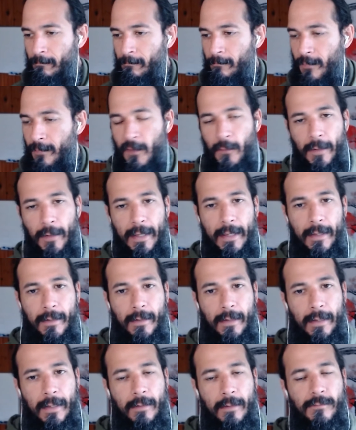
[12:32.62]
So
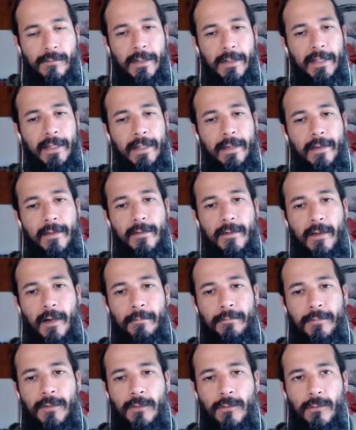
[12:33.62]
it really is
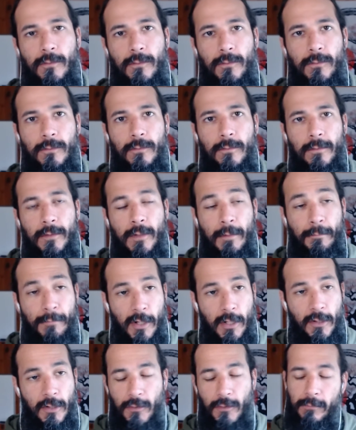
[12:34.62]
up to the
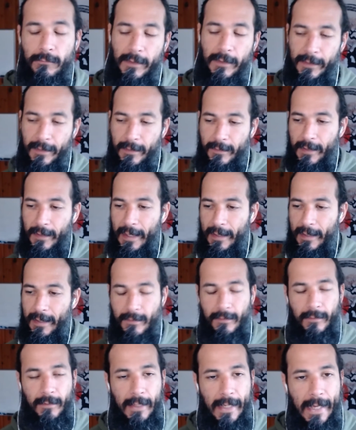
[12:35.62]
person, in this
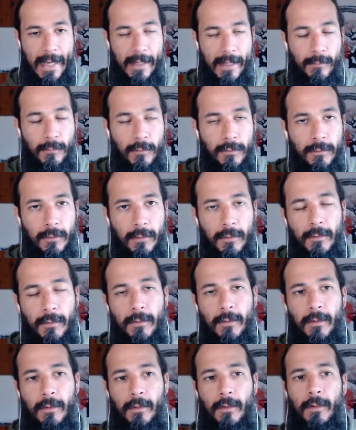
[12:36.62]
case the animal,
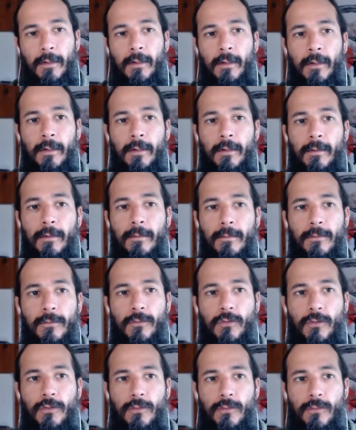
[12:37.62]

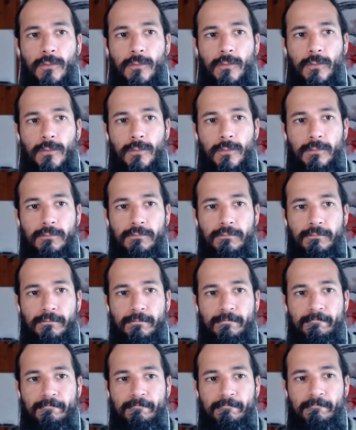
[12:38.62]
to
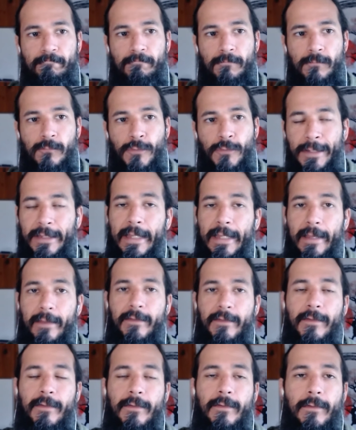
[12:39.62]

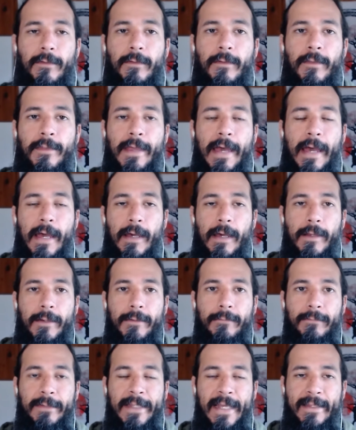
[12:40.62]
release
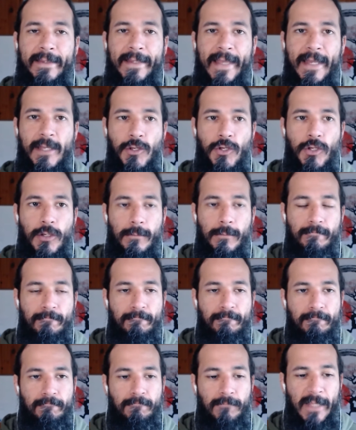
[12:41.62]
that tension,
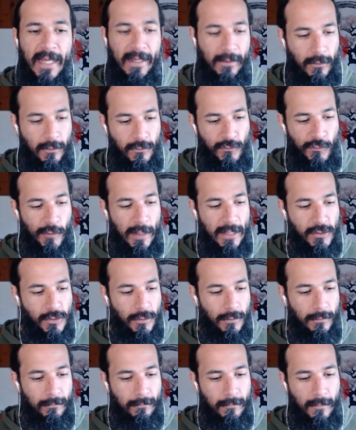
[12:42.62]
that
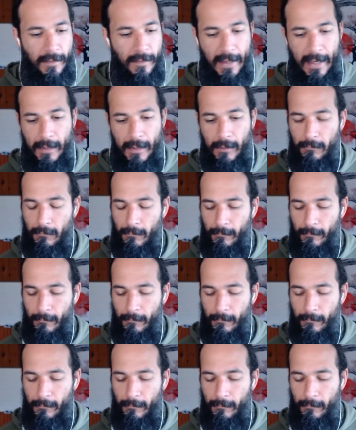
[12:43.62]
contraction, that